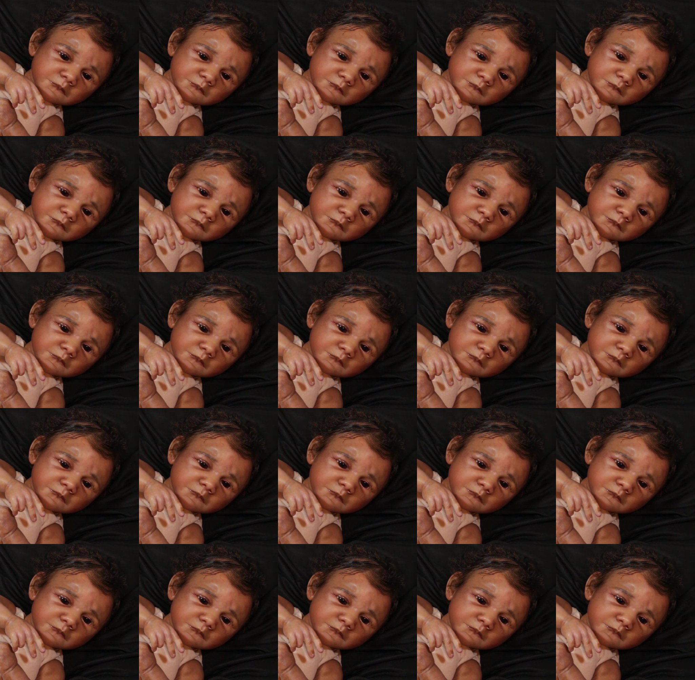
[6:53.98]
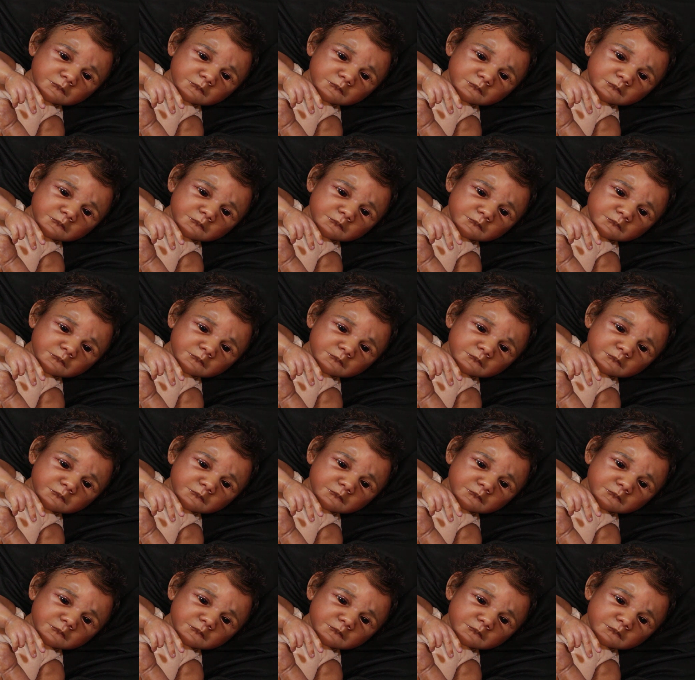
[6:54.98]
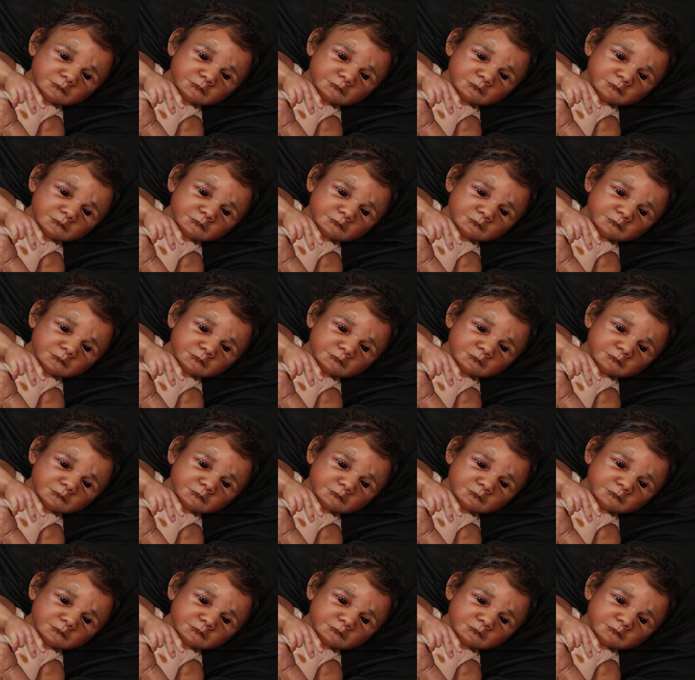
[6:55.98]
(silence)